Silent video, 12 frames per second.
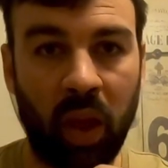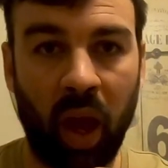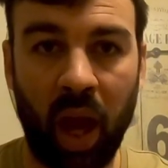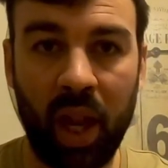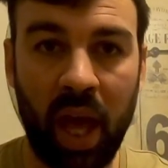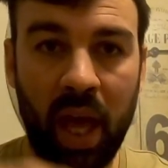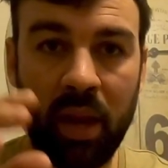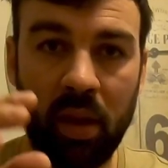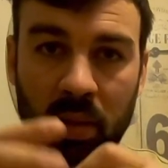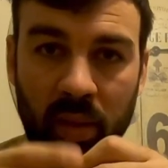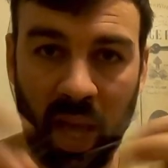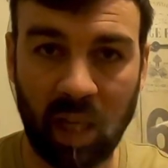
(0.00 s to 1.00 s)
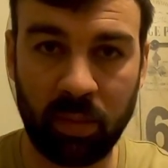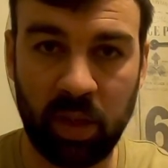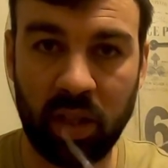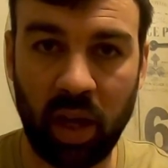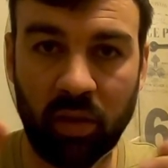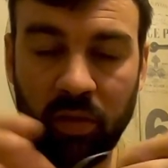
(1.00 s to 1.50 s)
and then that's me
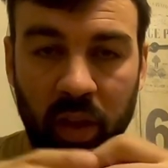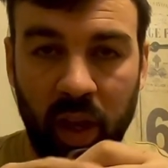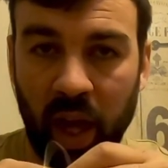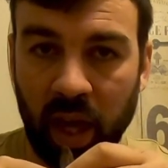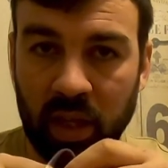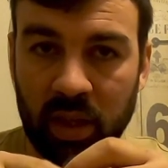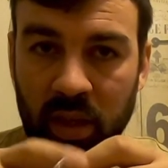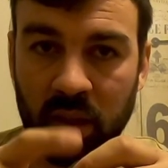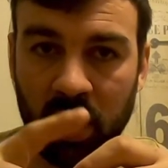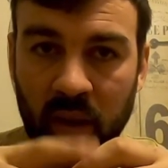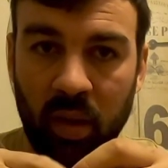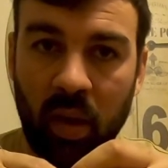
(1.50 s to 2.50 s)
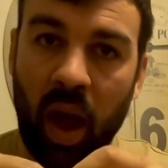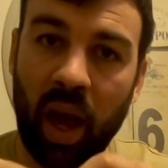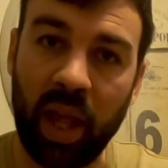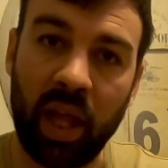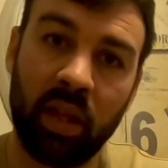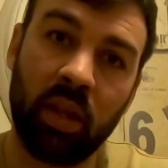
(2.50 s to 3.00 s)
done for the night. And
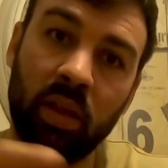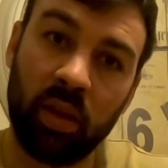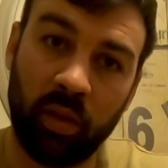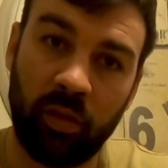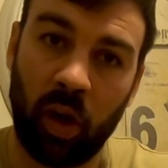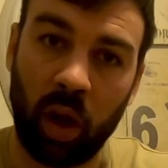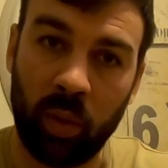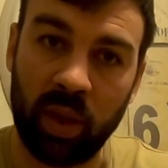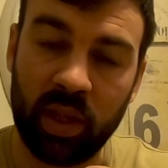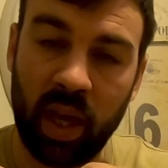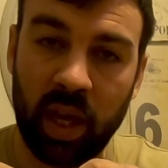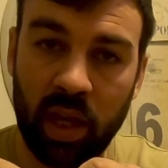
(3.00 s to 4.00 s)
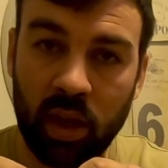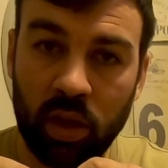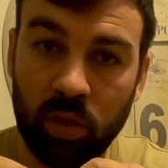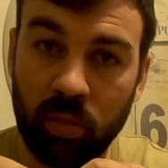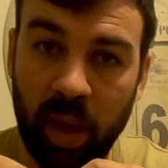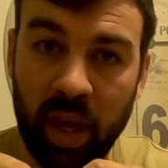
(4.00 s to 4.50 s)
then the following day,
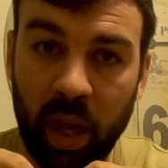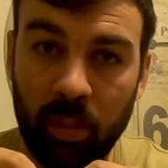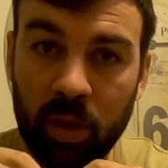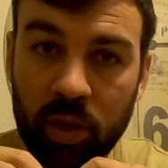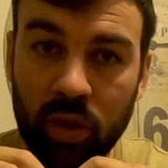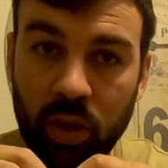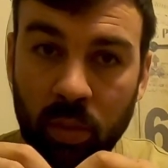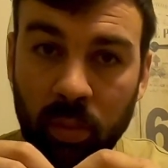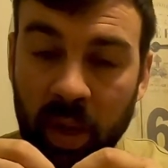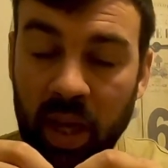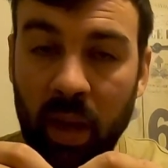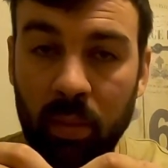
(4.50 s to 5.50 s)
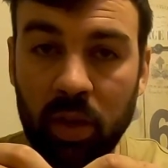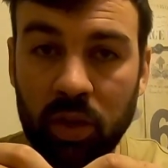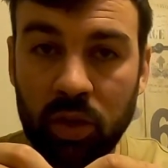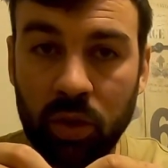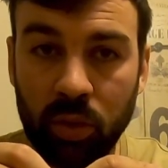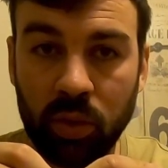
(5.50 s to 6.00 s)
make up the
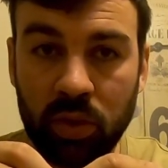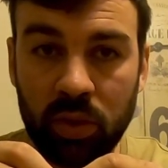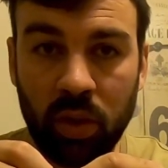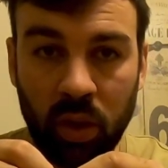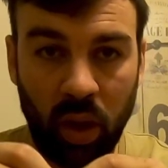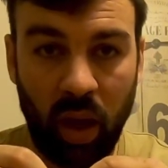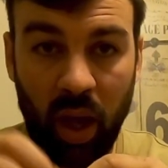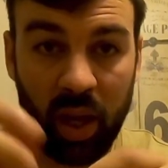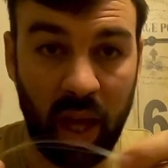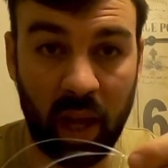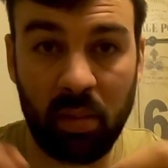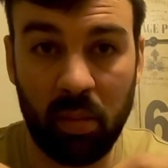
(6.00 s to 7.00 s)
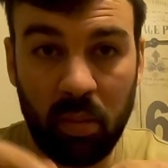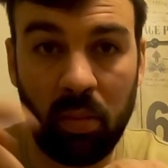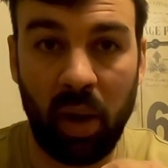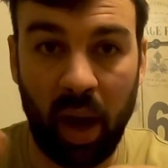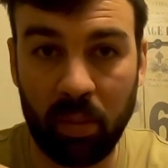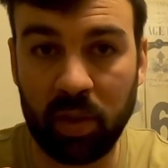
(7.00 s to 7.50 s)
snoods, and then
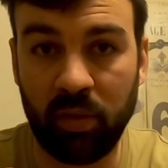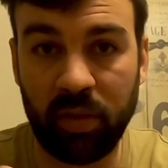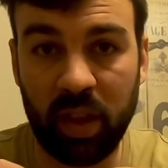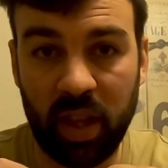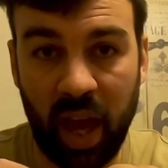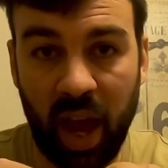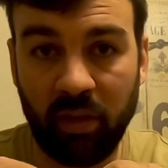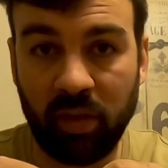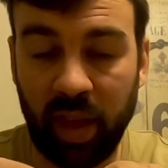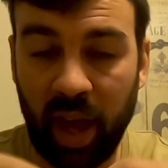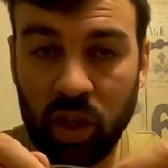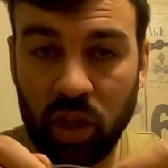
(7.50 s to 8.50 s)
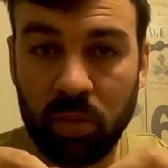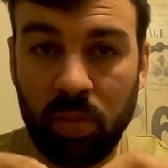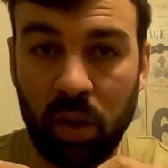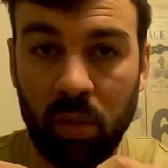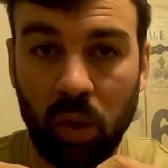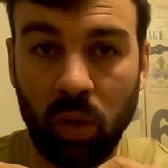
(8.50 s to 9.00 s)
perhaps the day after that, just put
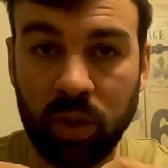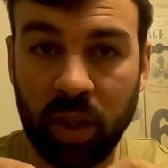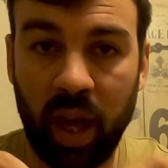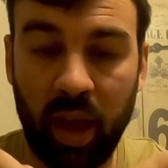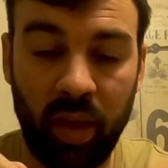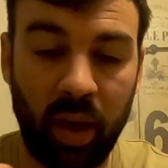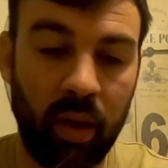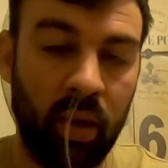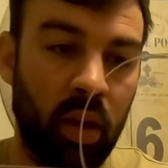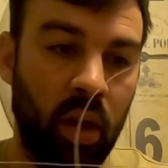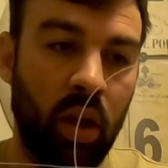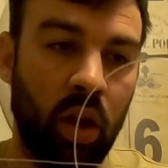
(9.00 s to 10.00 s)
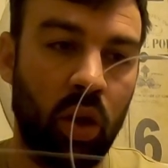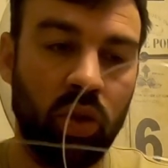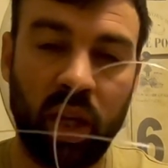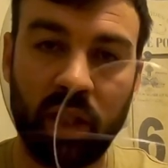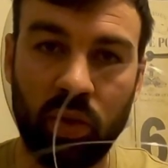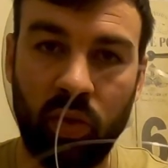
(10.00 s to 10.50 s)
them all together. So
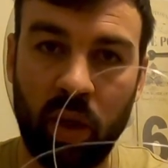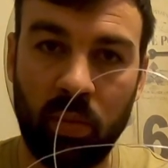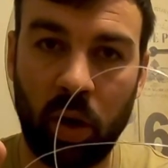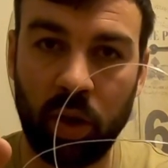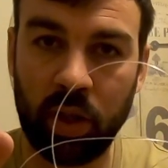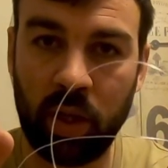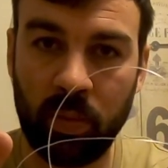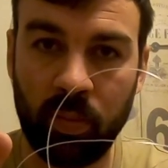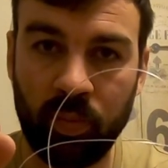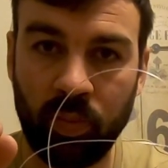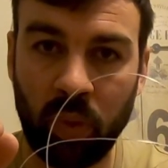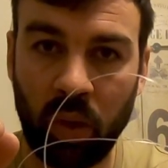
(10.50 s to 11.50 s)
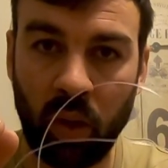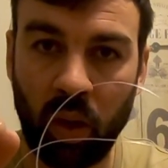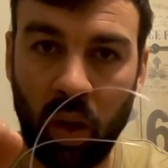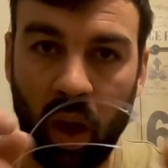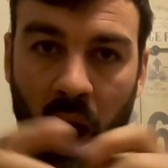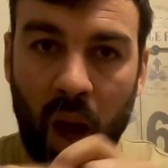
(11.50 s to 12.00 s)
that's the rig body,
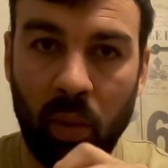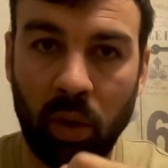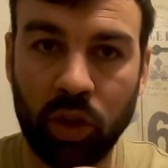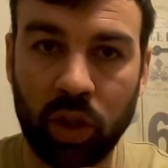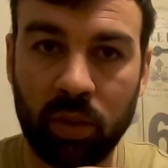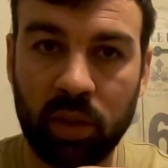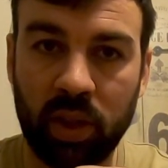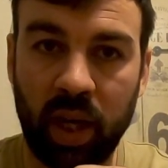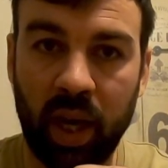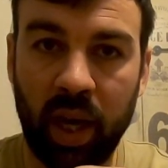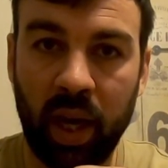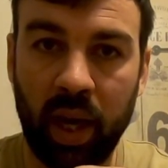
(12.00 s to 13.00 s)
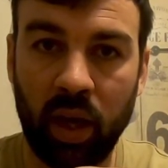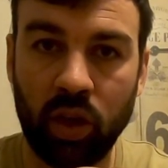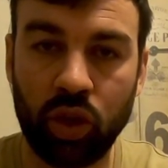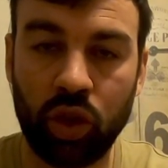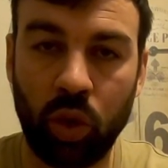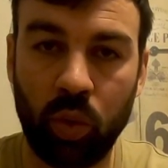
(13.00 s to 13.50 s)
and we'll just
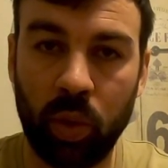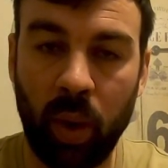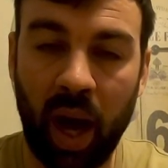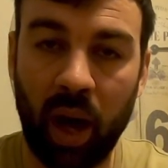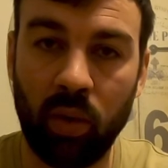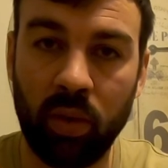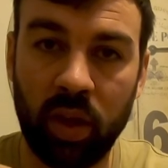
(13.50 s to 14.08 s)
show you how